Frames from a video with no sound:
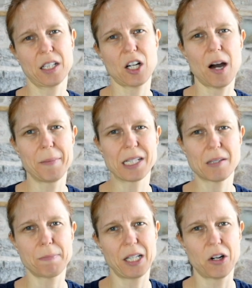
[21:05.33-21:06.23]
the comments
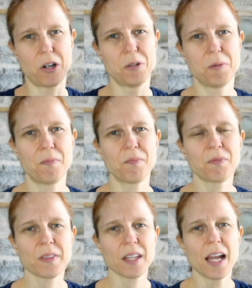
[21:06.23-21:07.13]
below.
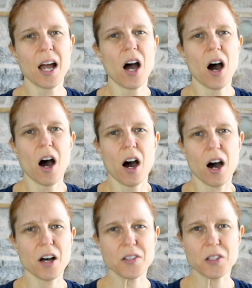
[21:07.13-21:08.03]

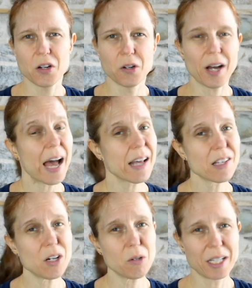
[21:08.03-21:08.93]
Also, as
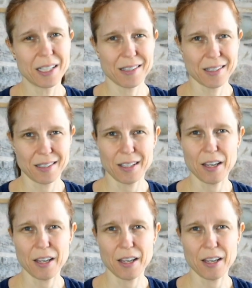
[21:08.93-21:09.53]
always,